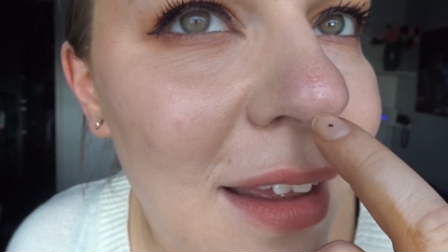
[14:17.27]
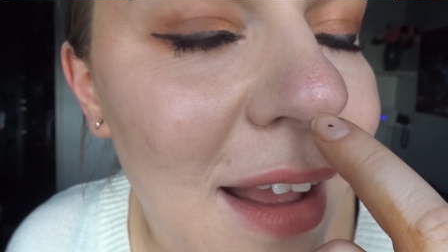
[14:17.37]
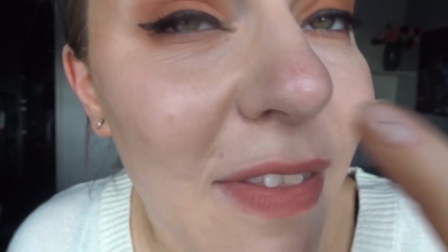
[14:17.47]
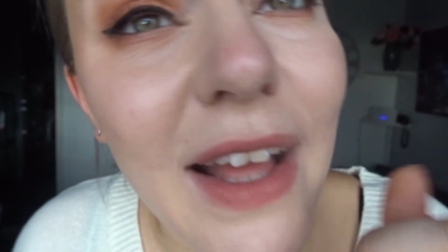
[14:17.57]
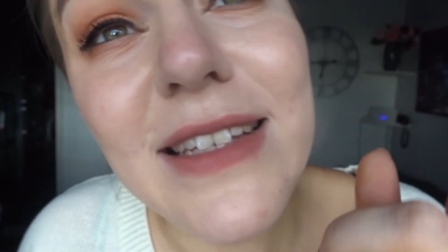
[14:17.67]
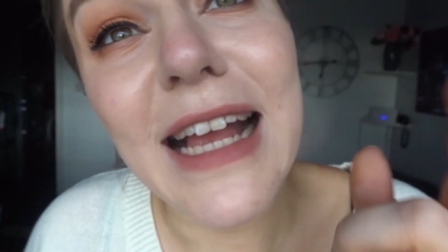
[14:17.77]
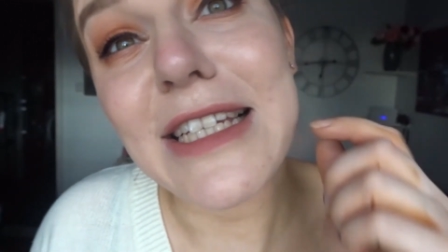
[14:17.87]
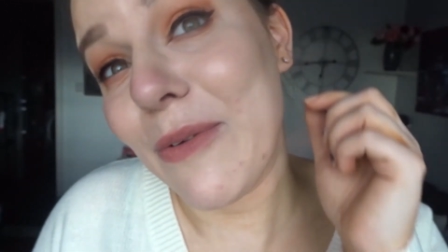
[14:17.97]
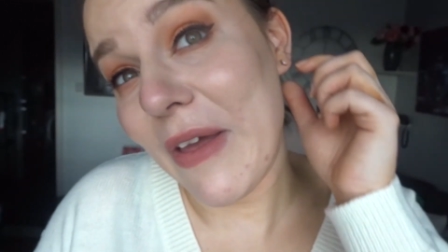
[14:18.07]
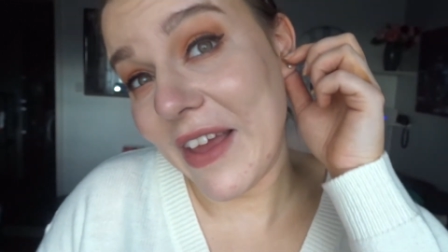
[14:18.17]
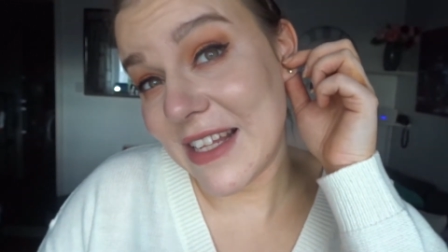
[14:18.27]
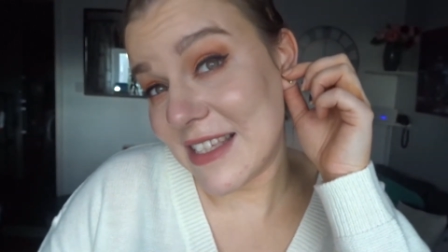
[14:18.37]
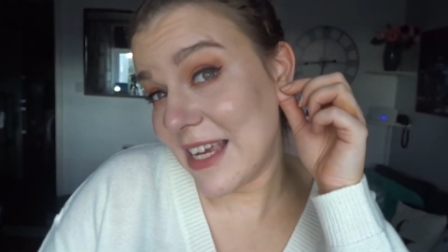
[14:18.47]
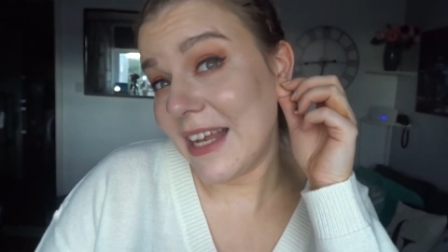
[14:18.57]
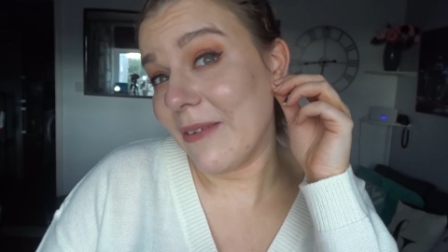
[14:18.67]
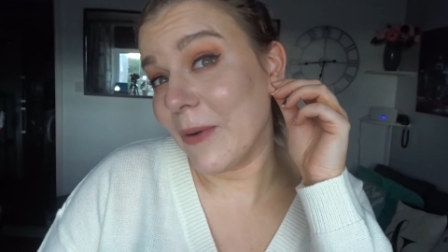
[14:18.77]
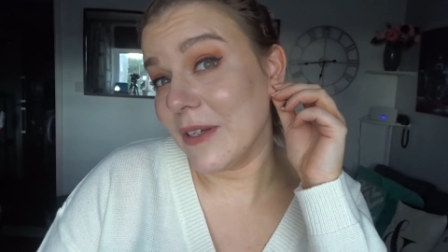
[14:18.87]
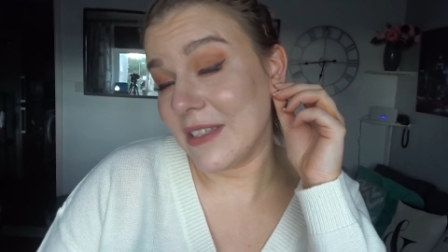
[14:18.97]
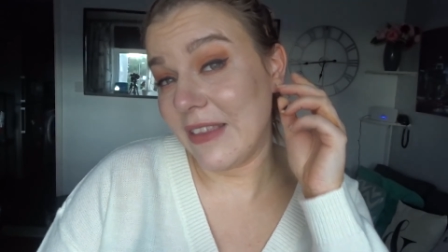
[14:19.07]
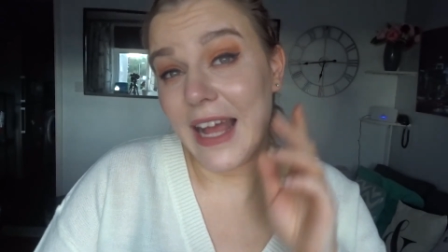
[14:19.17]
and that's actually where the concealer
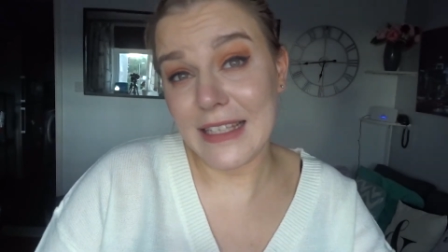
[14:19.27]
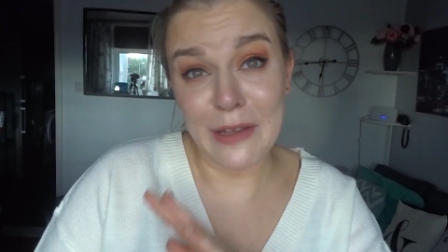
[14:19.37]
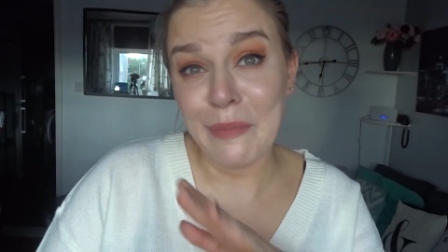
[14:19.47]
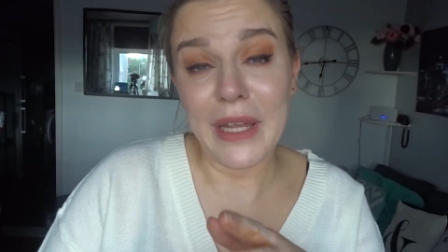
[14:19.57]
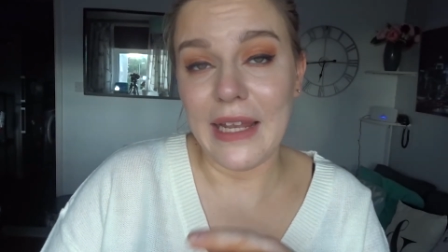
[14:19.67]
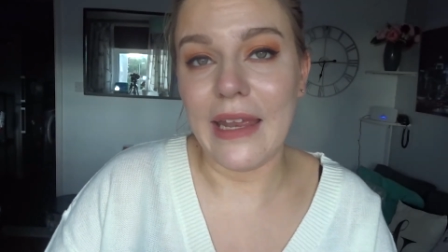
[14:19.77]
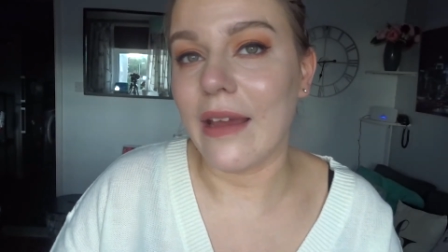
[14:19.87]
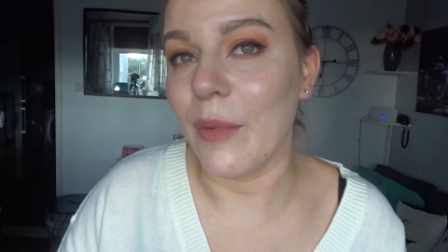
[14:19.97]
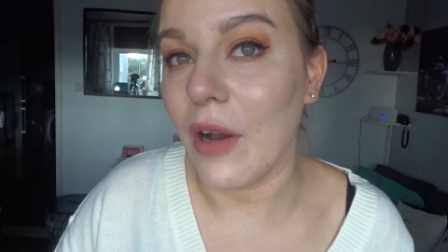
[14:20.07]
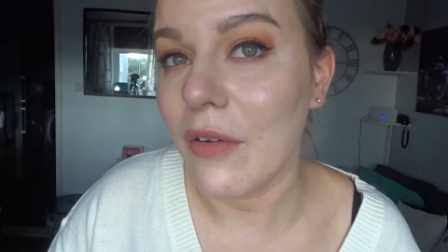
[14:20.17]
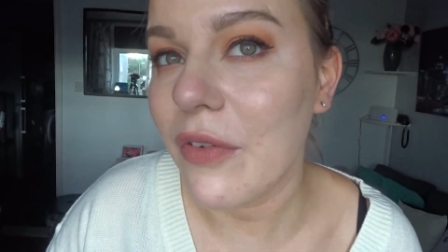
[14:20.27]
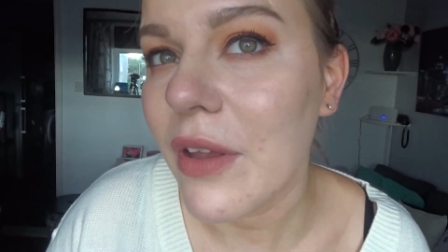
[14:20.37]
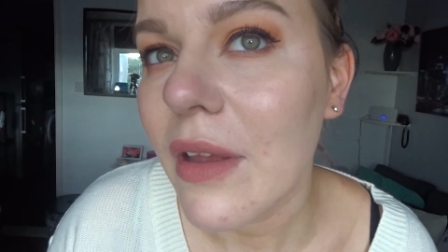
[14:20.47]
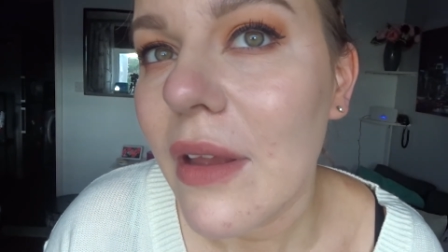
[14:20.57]
was, and that's completely come off.